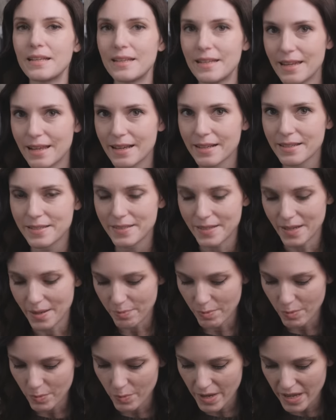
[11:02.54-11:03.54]
Next
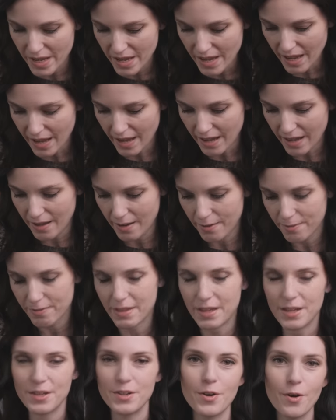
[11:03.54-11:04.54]
up, we have
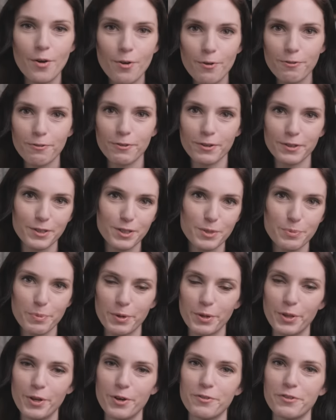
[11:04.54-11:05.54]
the No Frills
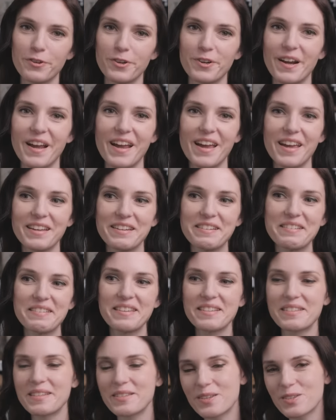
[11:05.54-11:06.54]
Pullover, and
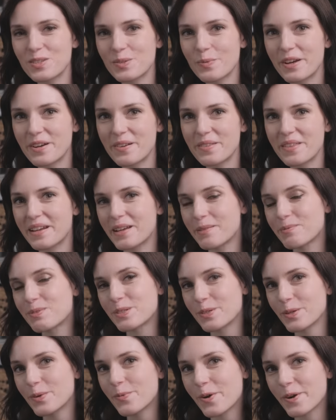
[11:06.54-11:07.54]
this is a sweater that I'm
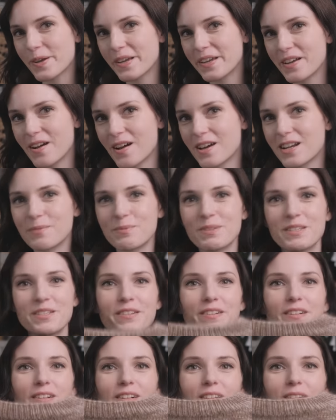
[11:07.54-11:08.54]
still working on. I'm
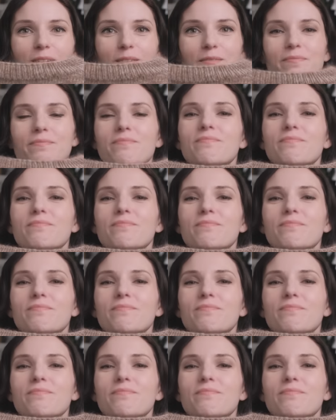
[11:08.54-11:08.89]
still